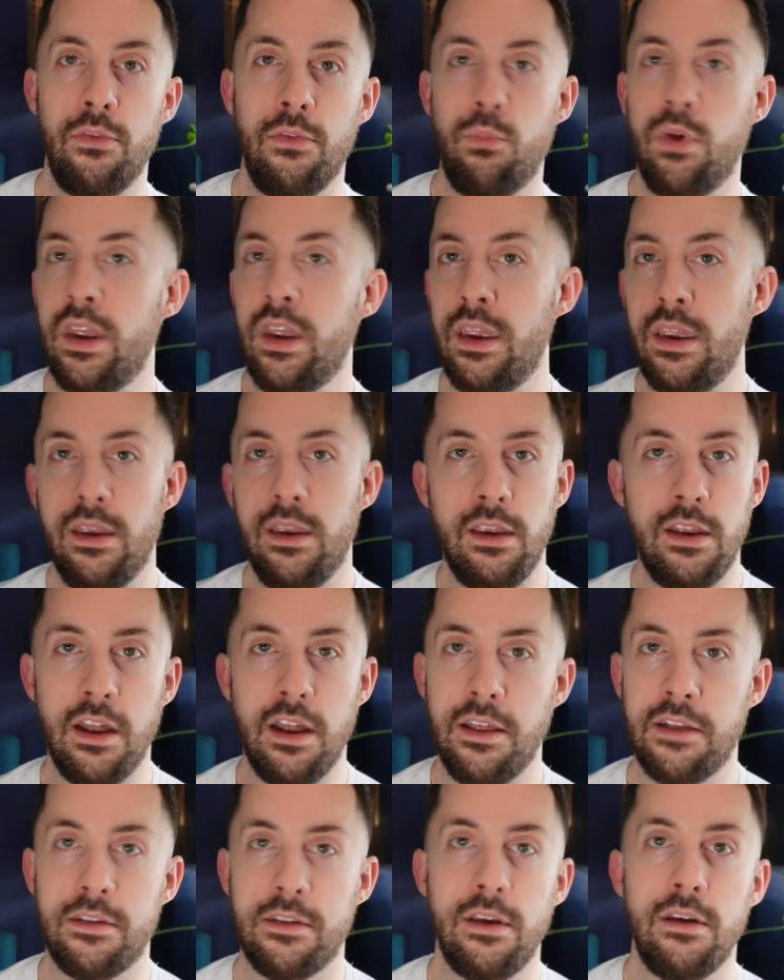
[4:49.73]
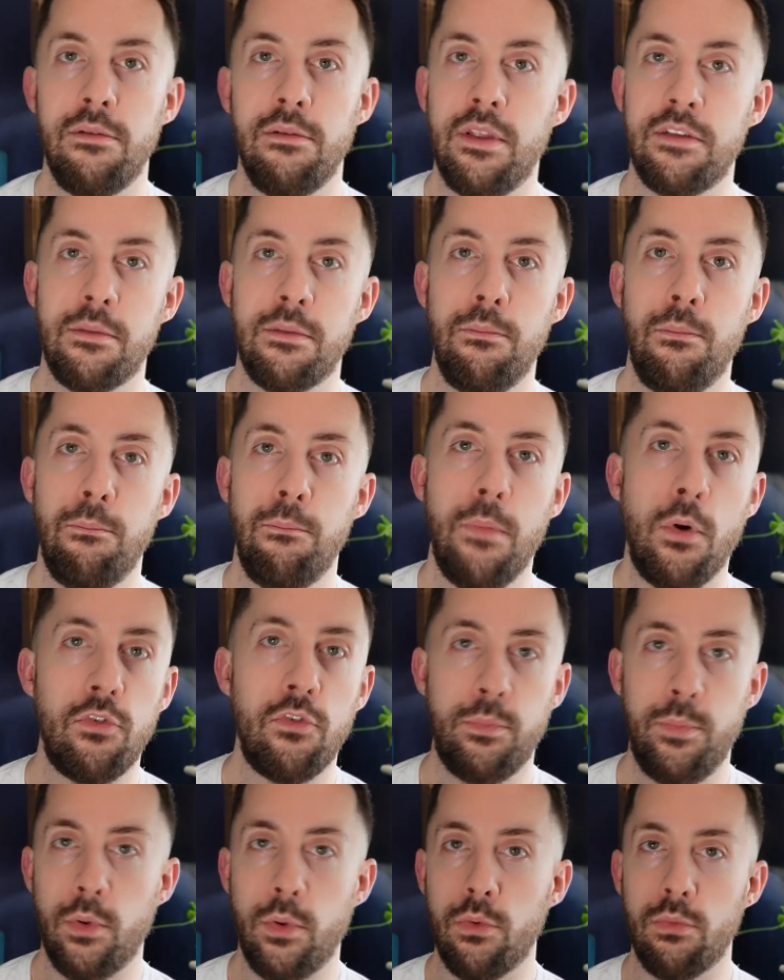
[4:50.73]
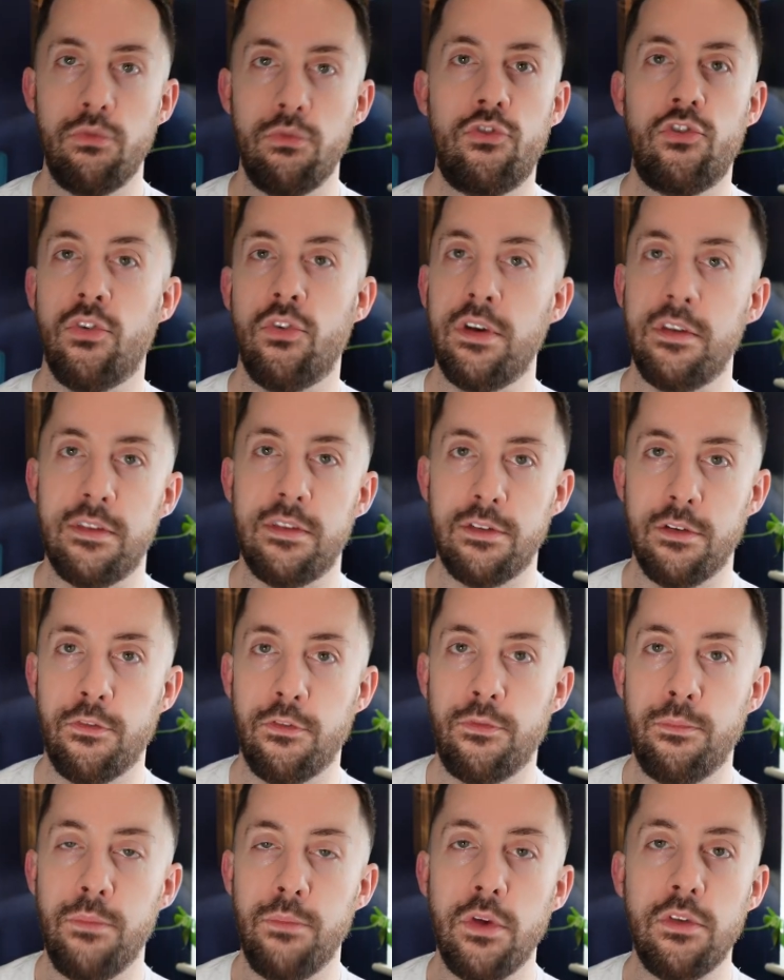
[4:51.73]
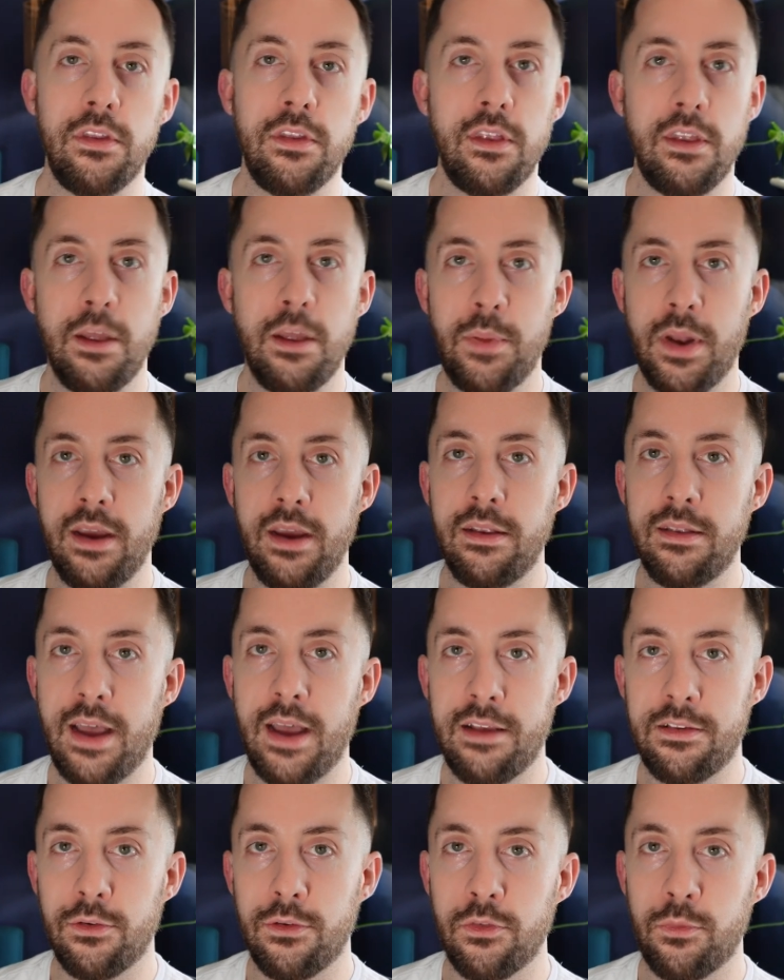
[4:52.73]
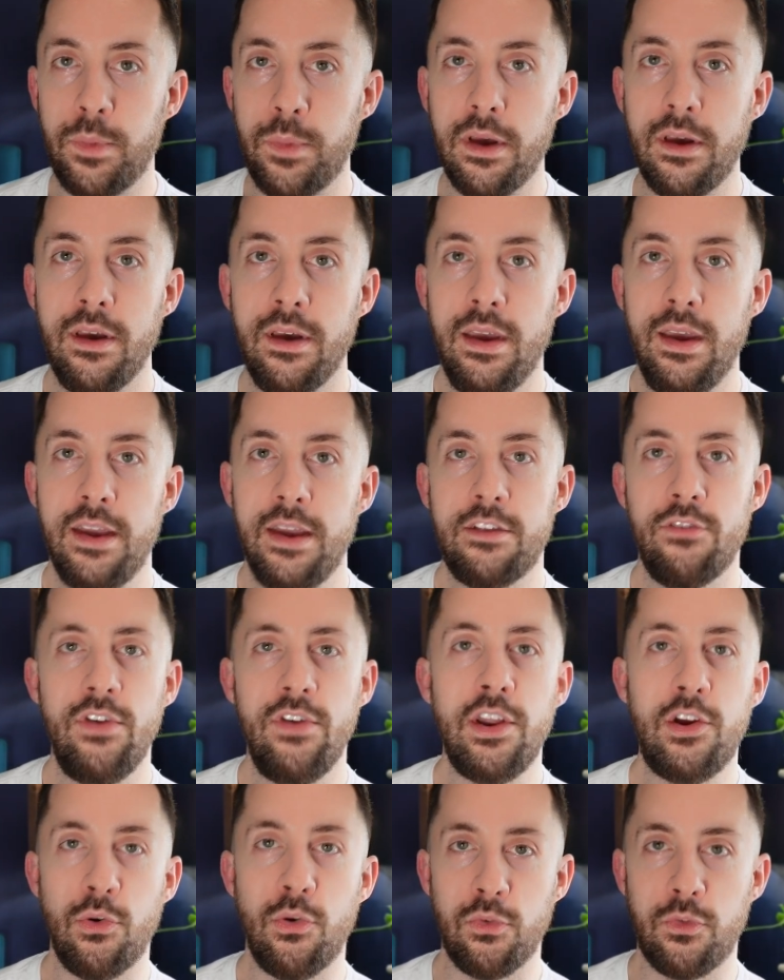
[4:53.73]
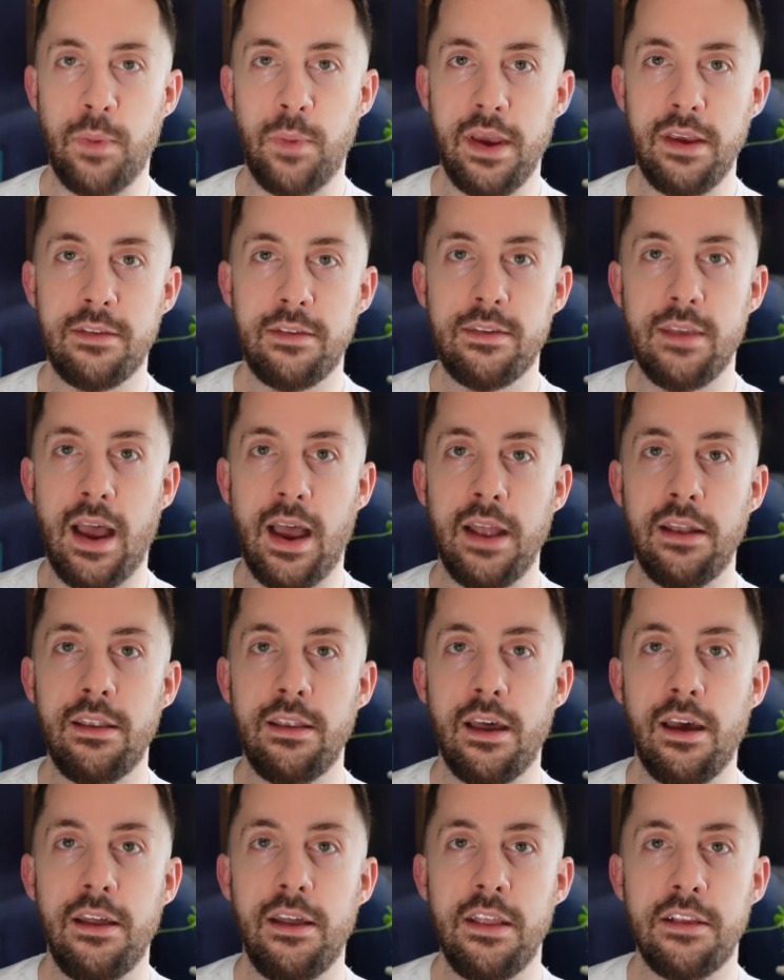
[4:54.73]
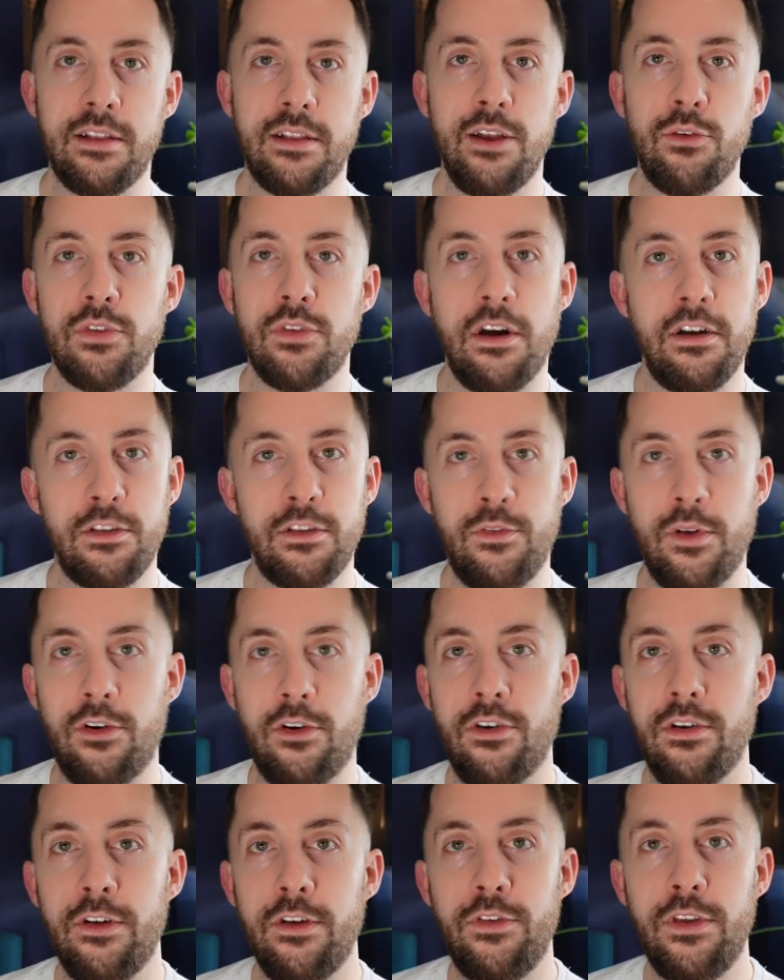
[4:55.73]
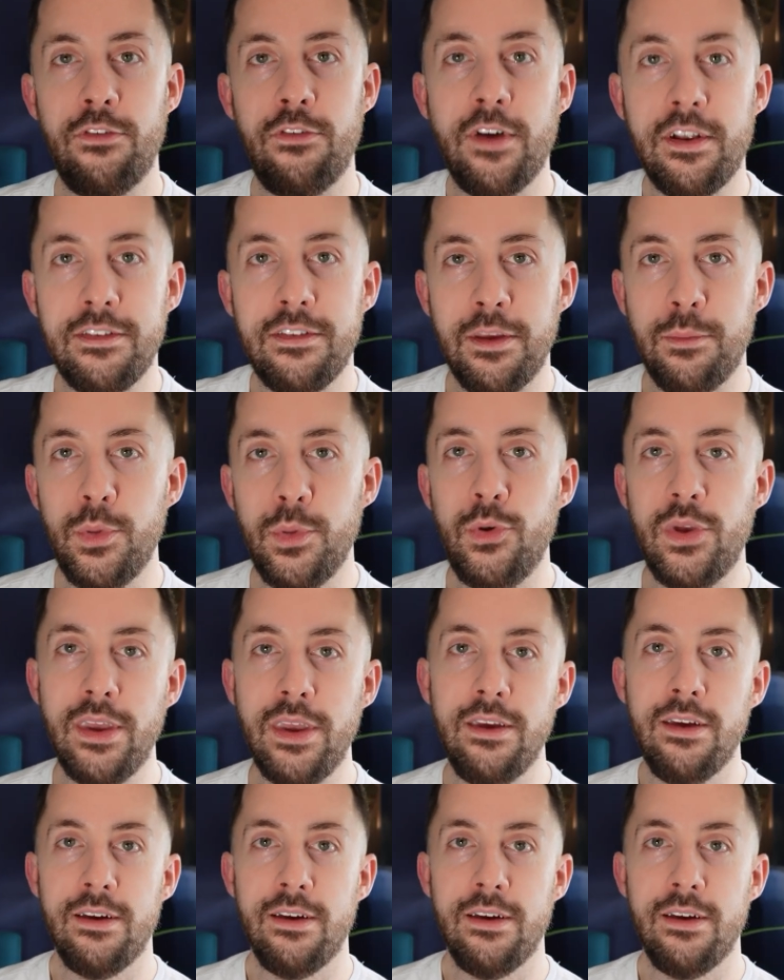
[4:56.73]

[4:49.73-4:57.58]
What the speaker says: There's a multiple choices of music that they play in Dazzles, but it's a really cool space, and there's a little dance floor if you fancy a boogie.